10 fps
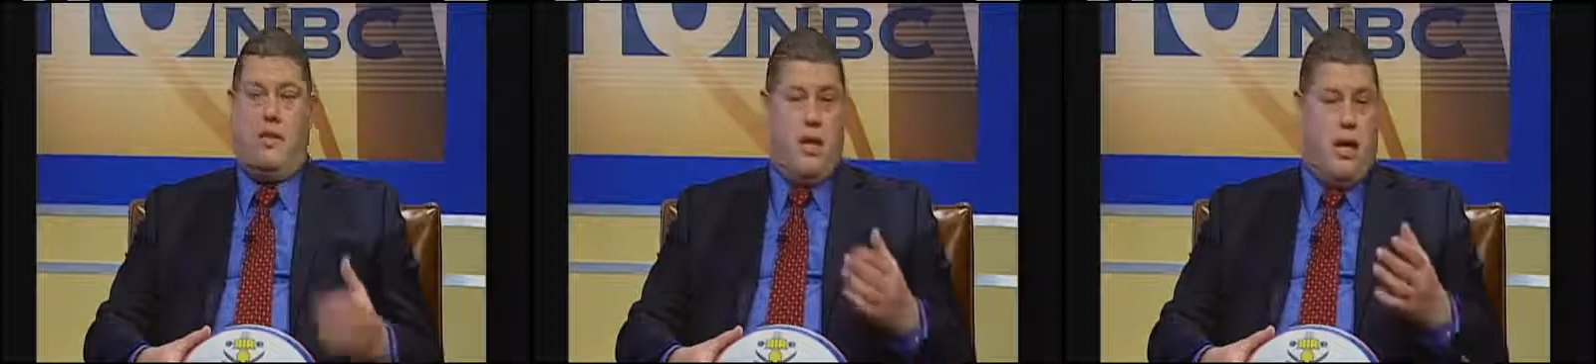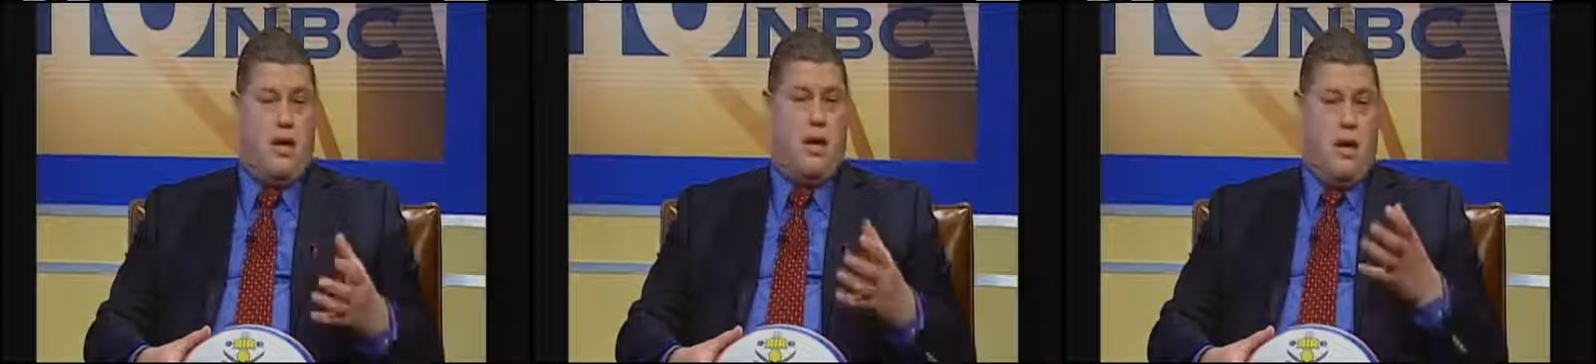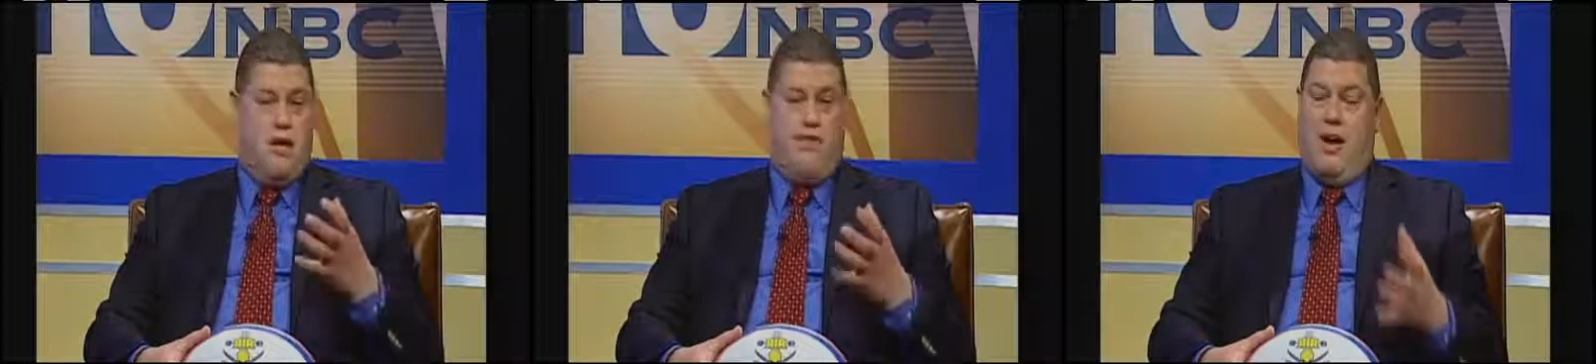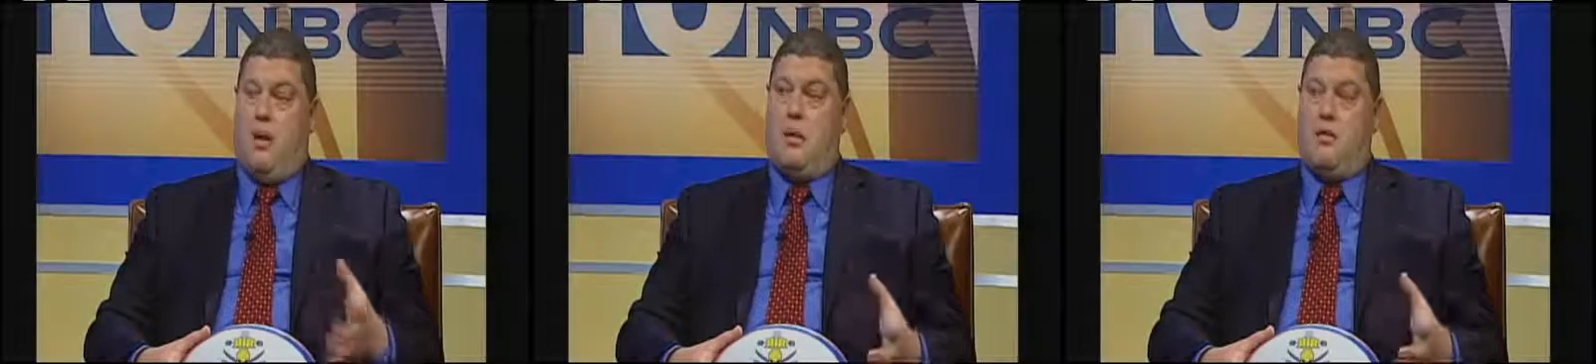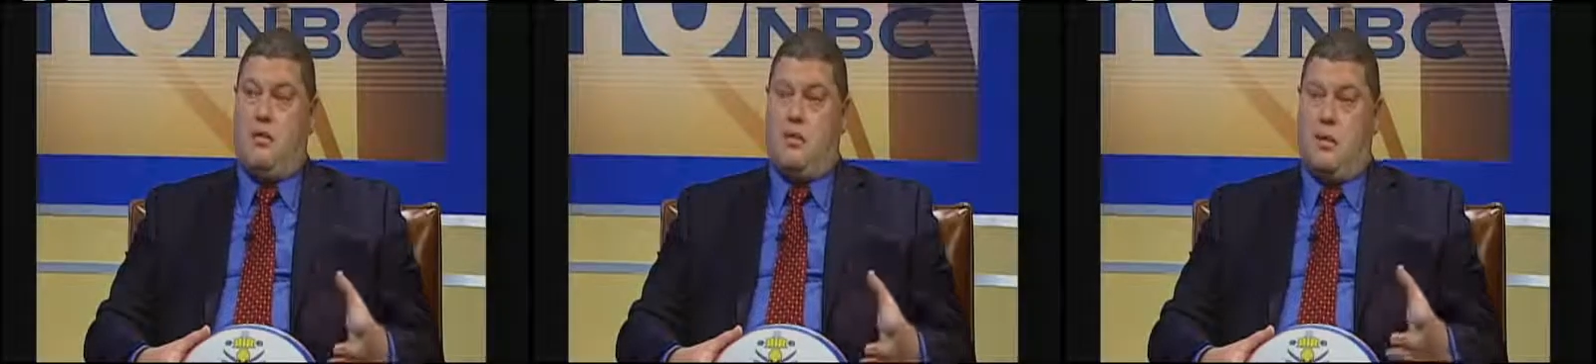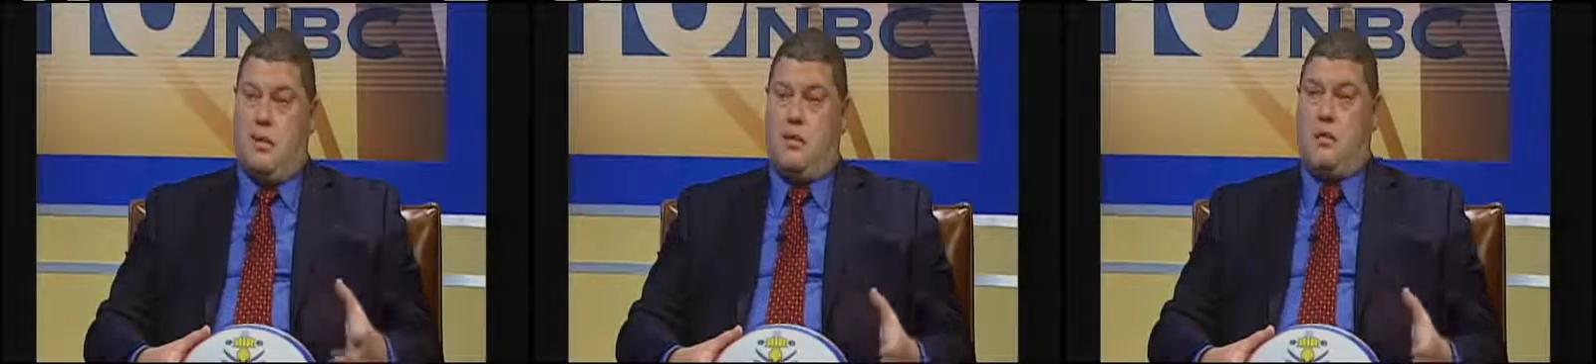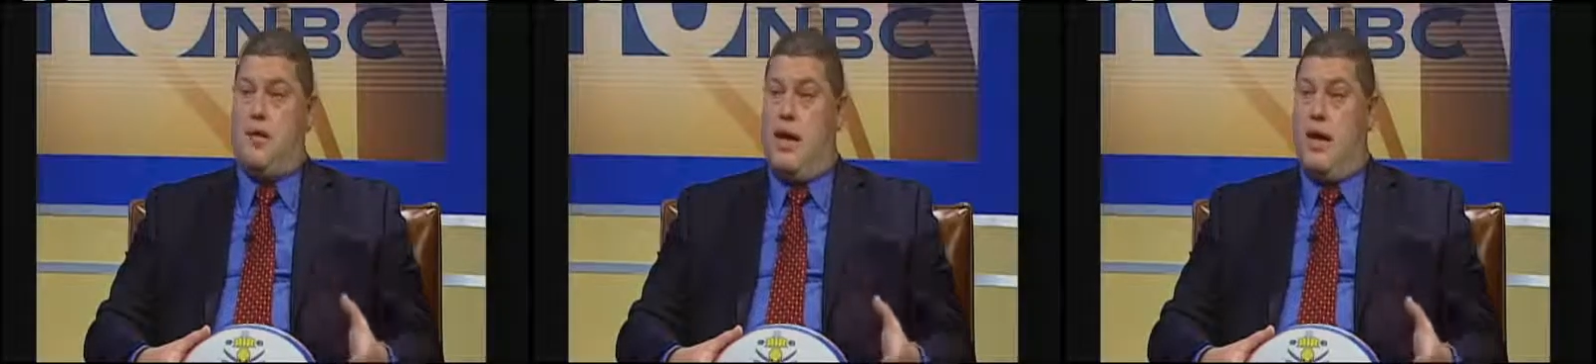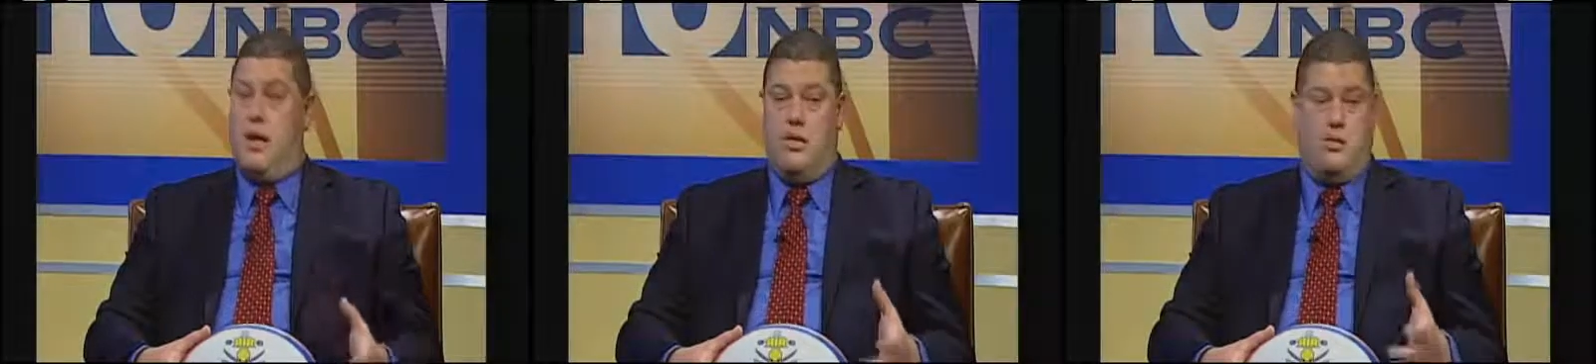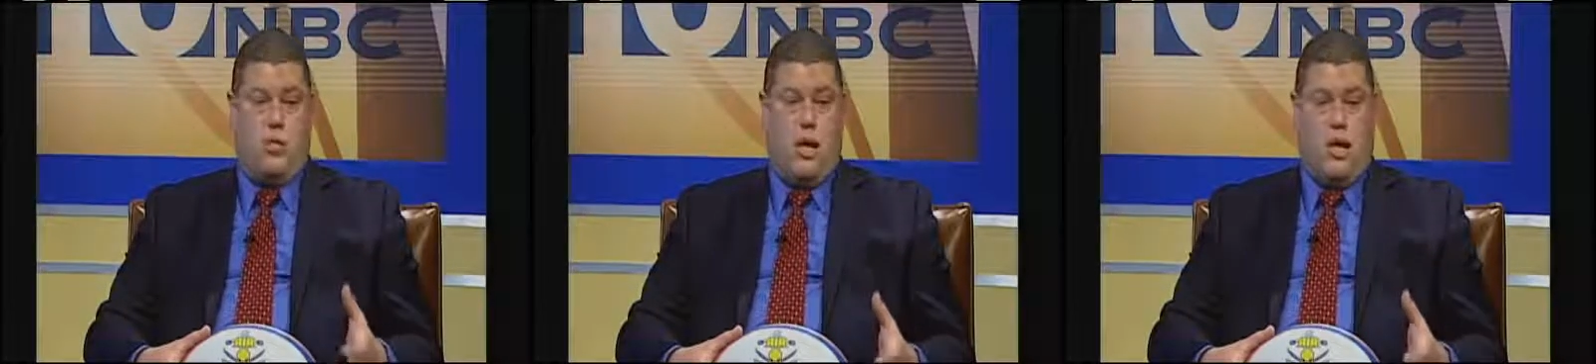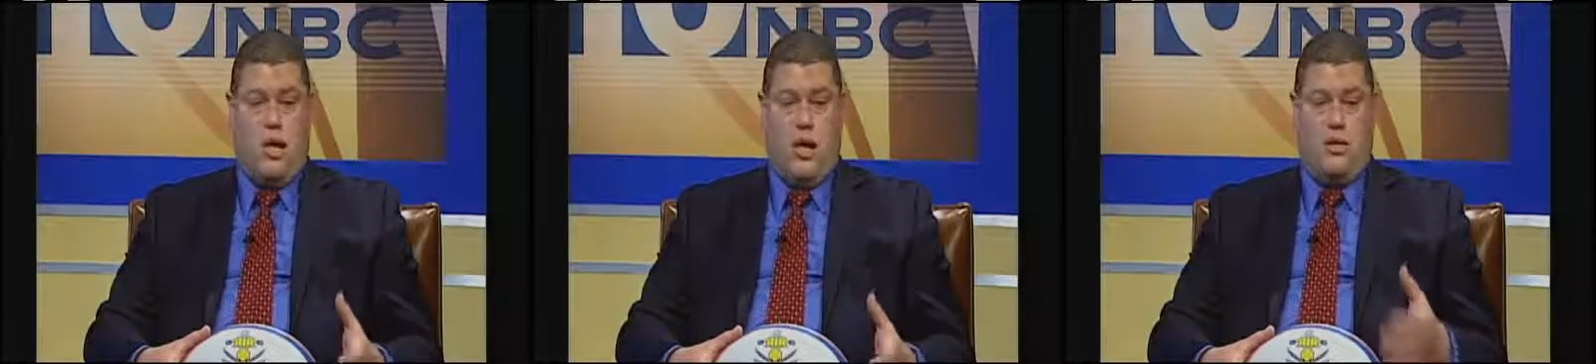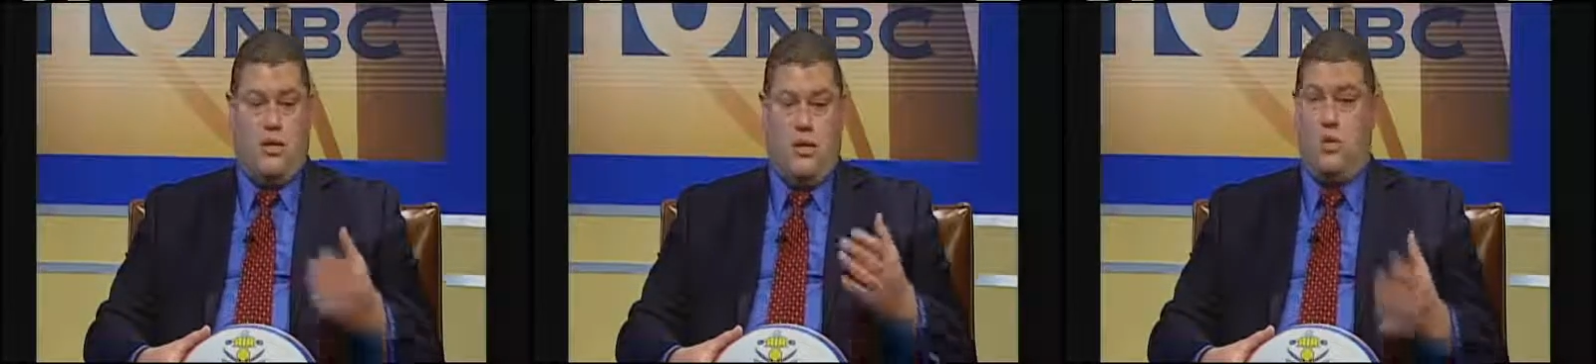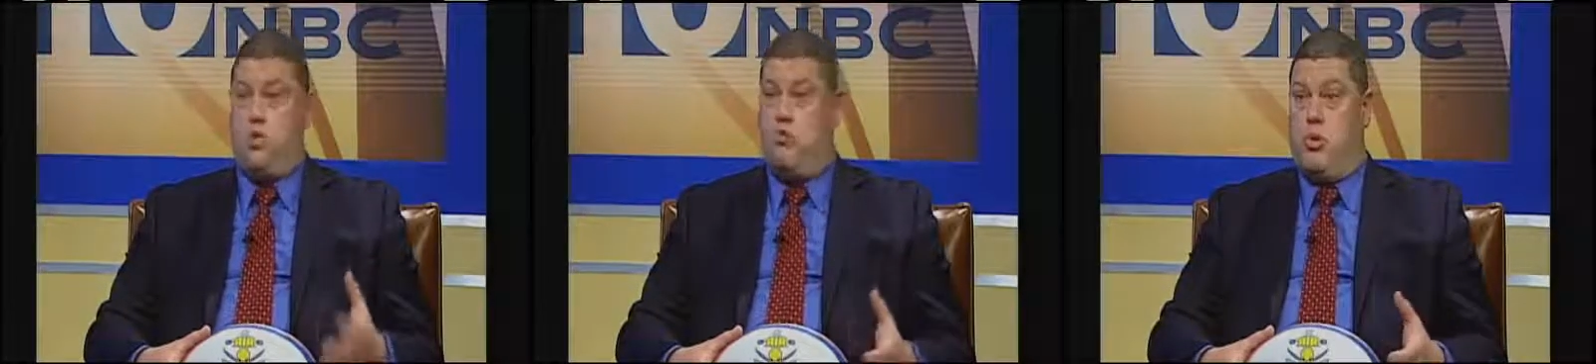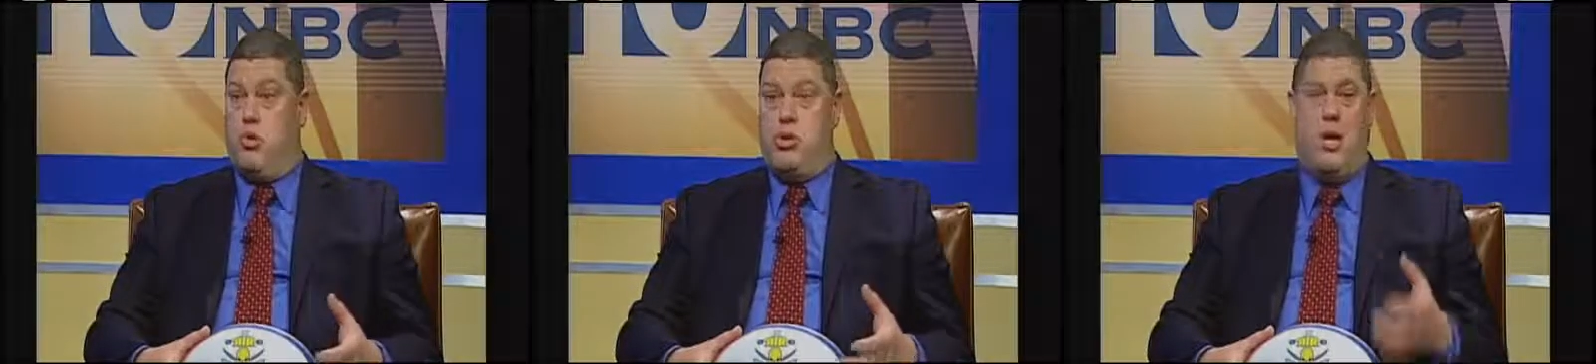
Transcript: nonviolence in our society, as well as youth sports,